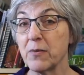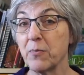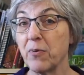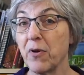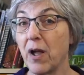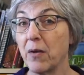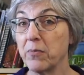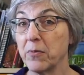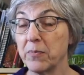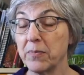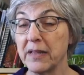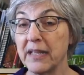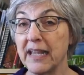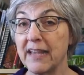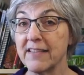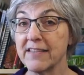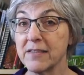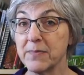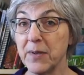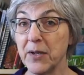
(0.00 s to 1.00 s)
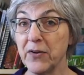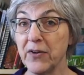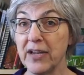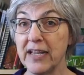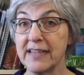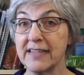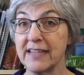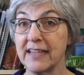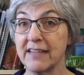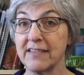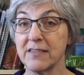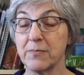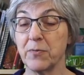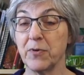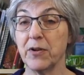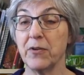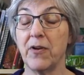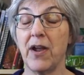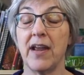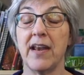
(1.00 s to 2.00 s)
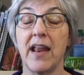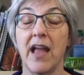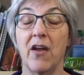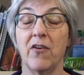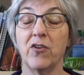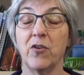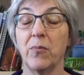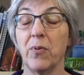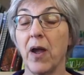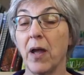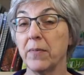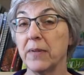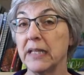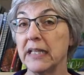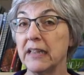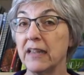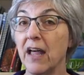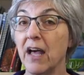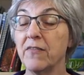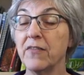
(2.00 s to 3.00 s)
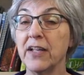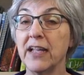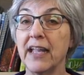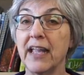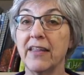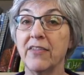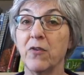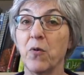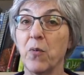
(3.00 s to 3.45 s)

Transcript: are probably experiencing spring right now, and you're probably loving it.